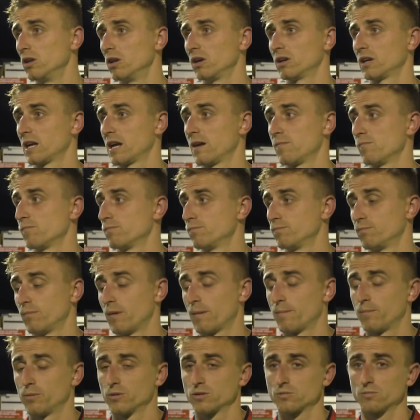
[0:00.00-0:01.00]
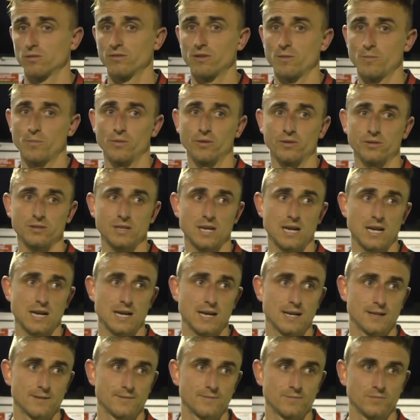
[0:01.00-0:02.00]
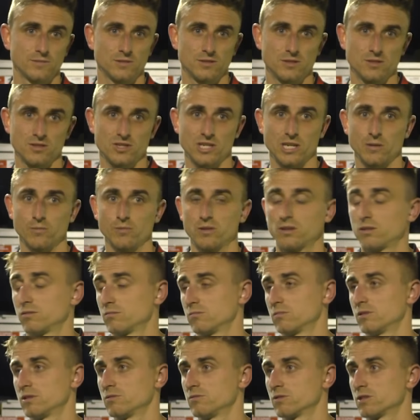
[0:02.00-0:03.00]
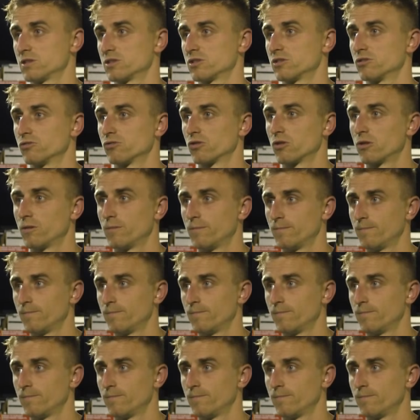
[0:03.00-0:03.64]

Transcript: Look, I'm buzzing with it, but it's a shame it was just a draw.